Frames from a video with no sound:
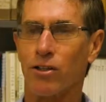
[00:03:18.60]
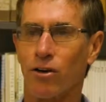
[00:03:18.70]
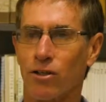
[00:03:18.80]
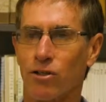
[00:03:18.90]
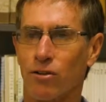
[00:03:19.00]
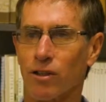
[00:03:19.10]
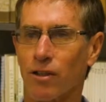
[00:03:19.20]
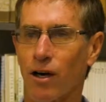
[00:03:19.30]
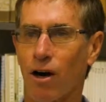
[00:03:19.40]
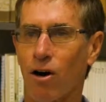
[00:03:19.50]
cotton took
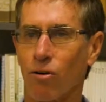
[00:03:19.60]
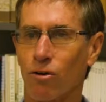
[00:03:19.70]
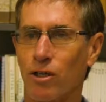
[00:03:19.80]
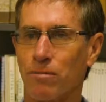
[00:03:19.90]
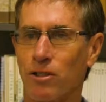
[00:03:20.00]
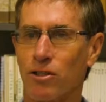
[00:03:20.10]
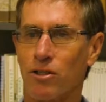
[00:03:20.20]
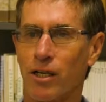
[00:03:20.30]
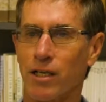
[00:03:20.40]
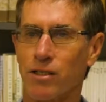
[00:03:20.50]
a whole leap in
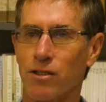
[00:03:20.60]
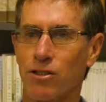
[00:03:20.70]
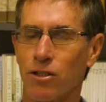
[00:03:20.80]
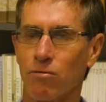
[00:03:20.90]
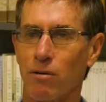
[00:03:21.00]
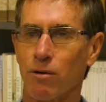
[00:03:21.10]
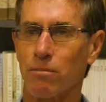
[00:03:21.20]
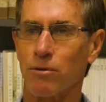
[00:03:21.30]
2002 when we